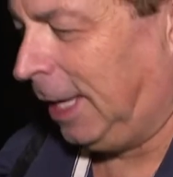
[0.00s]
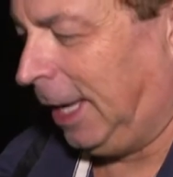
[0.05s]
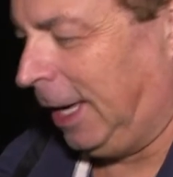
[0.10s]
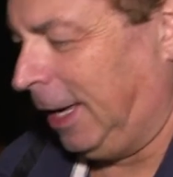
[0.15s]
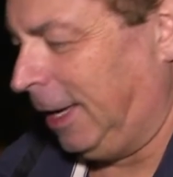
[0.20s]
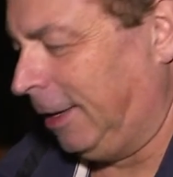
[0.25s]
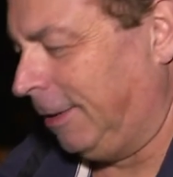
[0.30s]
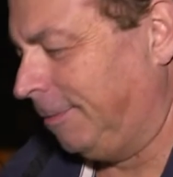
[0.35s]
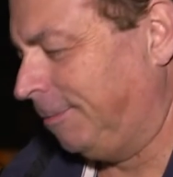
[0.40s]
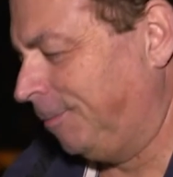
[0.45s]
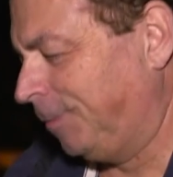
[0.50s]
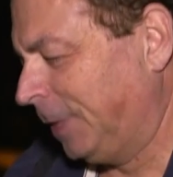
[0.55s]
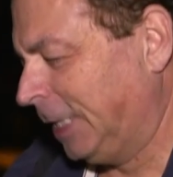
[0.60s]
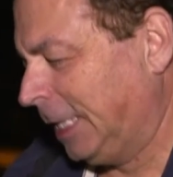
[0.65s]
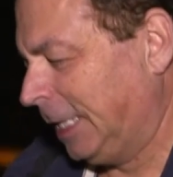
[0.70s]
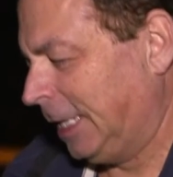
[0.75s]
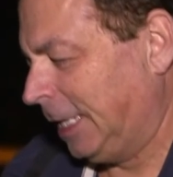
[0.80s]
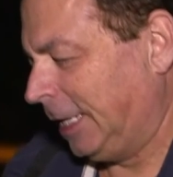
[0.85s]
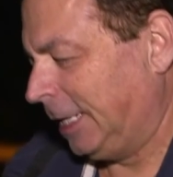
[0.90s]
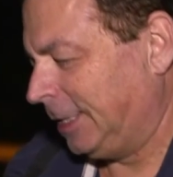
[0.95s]
Um,
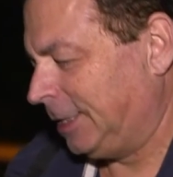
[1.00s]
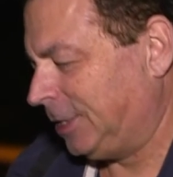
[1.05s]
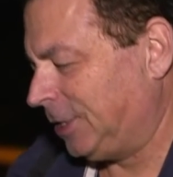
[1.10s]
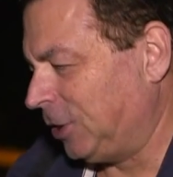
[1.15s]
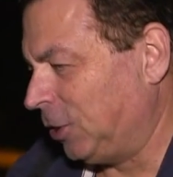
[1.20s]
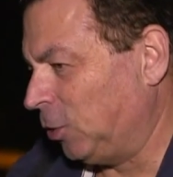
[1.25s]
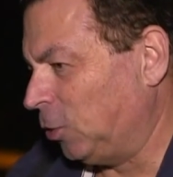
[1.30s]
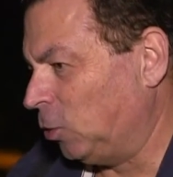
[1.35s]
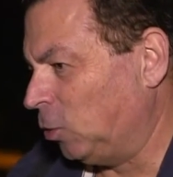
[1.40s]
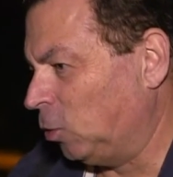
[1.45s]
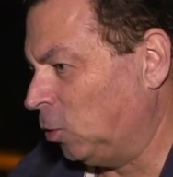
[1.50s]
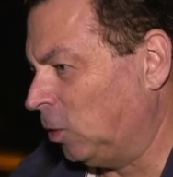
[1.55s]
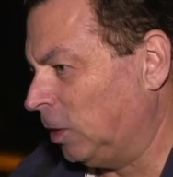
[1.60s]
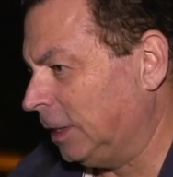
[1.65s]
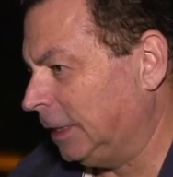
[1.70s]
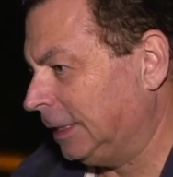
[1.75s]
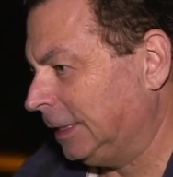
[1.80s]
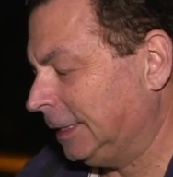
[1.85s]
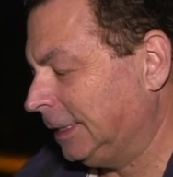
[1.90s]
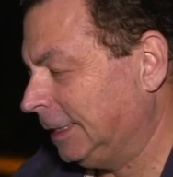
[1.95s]
so
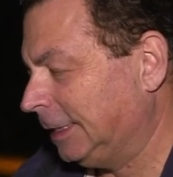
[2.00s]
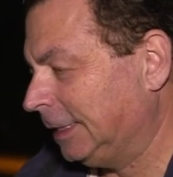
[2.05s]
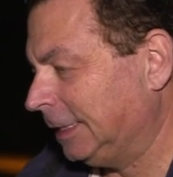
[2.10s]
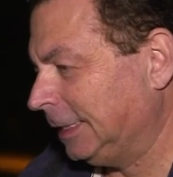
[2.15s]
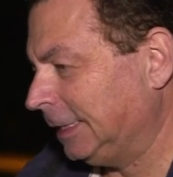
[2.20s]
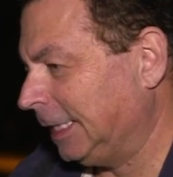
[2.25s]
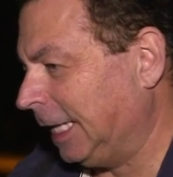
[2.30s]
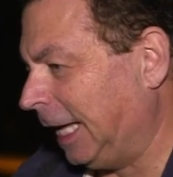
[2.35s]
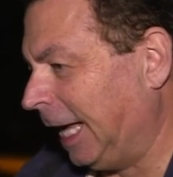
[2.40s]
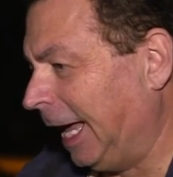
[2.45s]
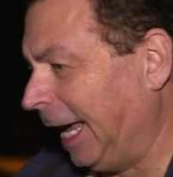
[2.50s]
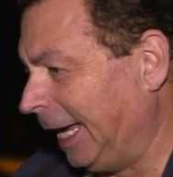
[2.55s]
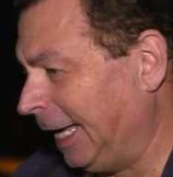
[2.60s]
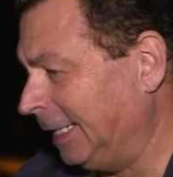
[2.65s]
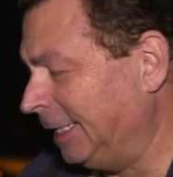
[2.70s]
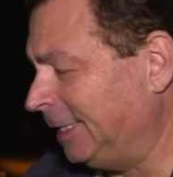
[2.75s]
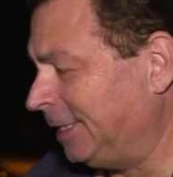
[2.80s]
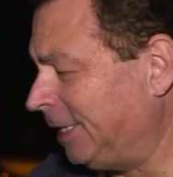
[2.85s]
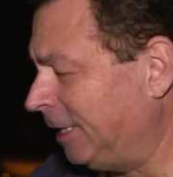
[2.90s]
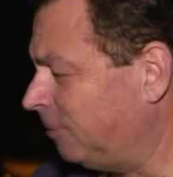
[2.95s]
I
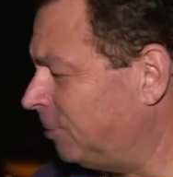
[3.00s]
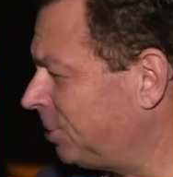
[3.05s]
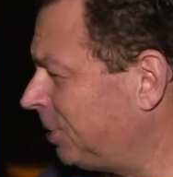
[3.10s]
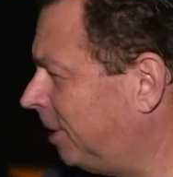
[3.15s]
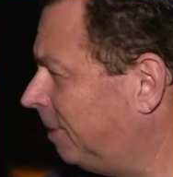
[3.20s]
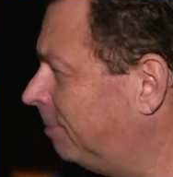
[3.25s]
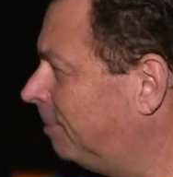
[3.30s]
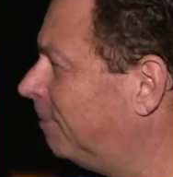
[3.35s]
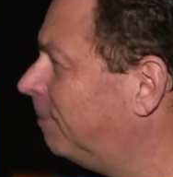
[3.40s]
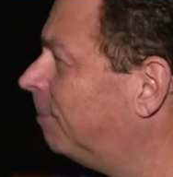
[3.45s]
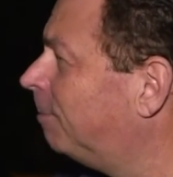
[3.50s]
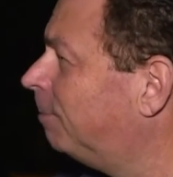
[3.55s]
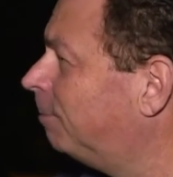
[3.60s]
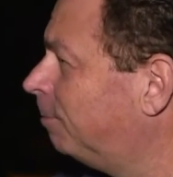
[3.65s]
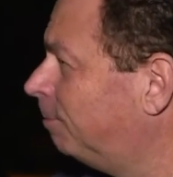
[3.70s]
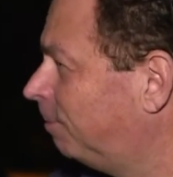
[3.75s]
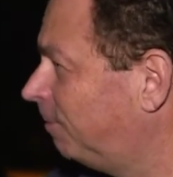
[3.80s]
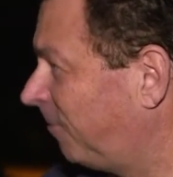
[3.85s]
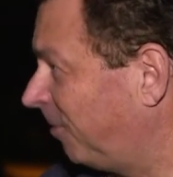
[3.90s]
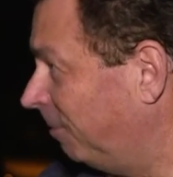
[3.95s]
can distinguish them
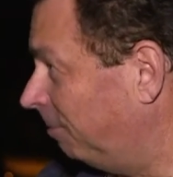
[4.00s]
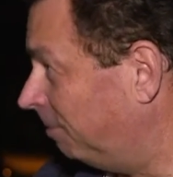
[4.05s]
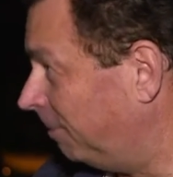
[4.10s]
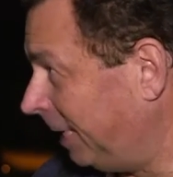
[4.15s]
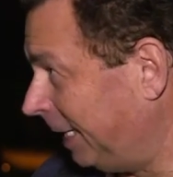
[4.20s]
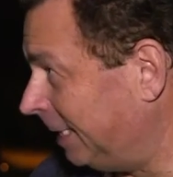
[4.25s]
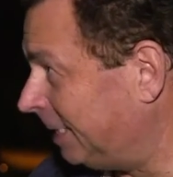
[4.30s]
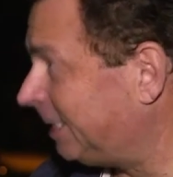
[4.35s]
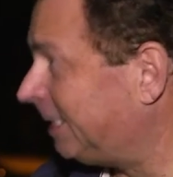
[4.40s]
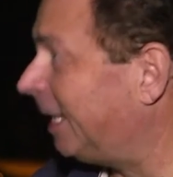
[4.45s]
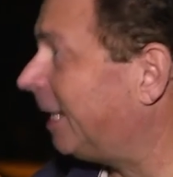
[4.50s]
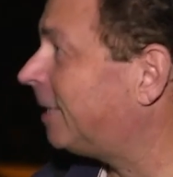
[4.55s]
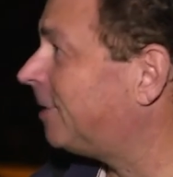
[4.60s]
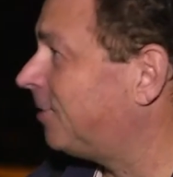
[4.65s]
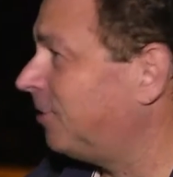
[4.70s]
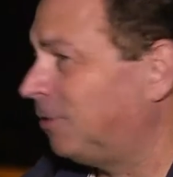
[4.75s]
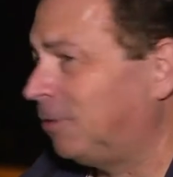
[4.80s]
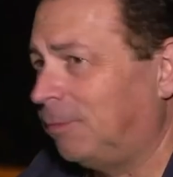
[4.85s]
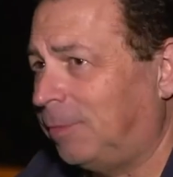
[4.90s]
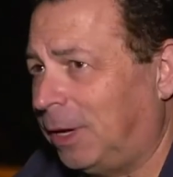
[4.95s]
from
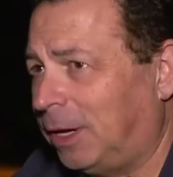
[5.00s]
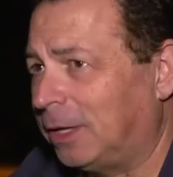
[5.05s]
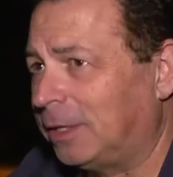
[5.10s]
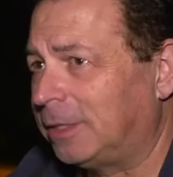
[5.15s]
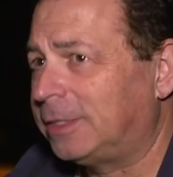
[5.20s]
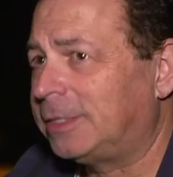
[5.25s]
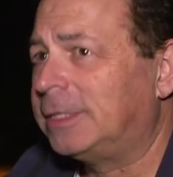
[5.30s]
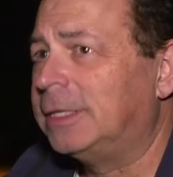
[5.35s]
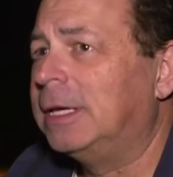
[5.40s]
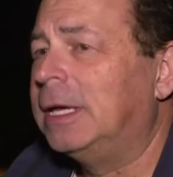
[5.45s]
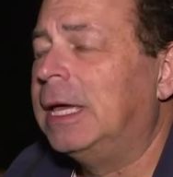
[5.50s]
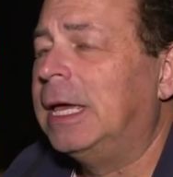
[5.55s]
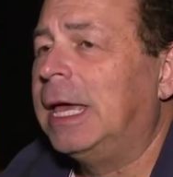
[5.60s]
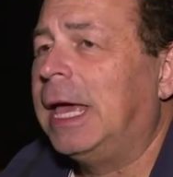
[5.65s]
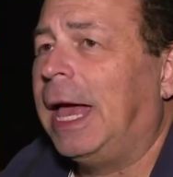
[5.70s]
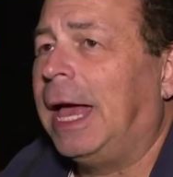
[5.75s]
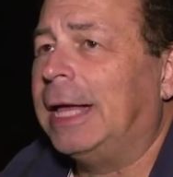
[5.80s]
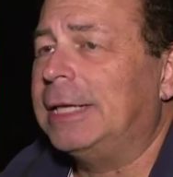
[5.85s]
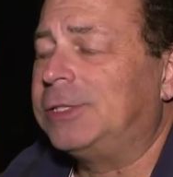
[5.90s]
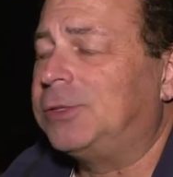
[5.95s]
insects or bugs,
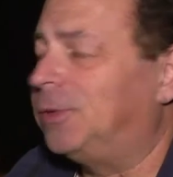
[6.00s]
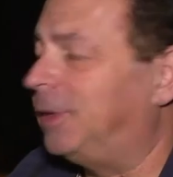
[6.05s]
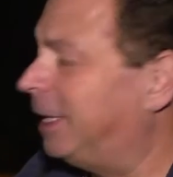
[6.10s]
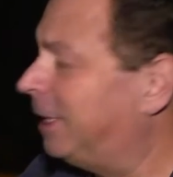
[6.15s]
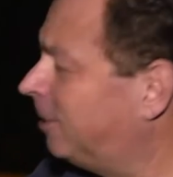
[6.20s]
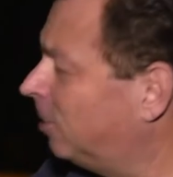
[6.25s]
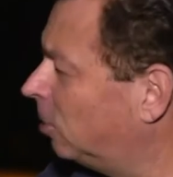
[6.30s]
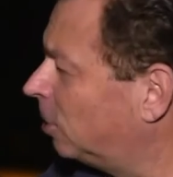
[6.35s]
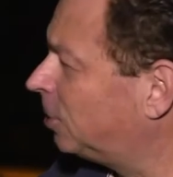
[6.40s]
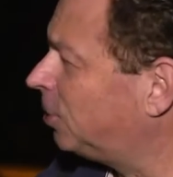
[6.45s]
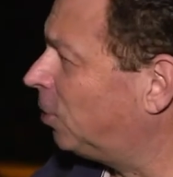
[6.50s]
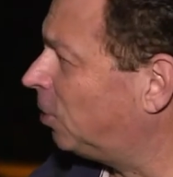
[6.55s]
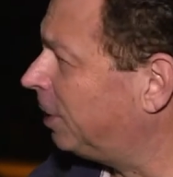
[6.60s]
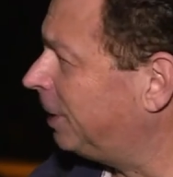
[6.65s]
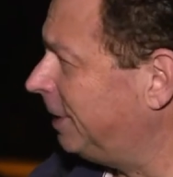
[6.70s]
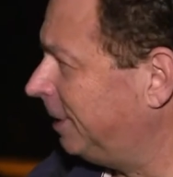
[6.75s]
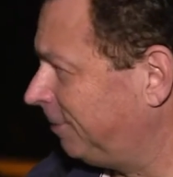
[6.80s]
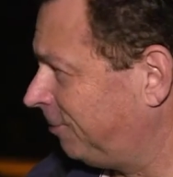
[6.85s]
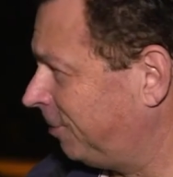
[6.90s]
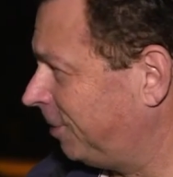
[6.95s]
and so they look
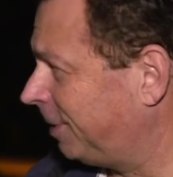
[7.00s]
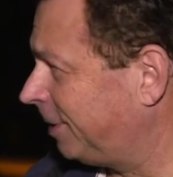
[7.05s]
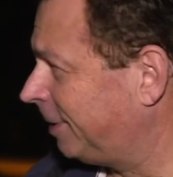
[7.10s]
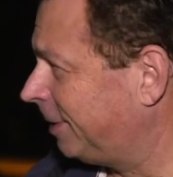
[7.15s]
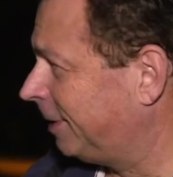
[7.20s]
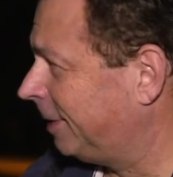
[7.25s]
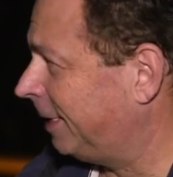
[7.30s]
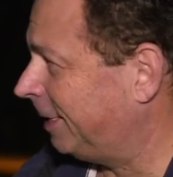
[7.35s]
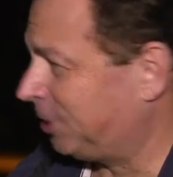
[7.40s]
totally different.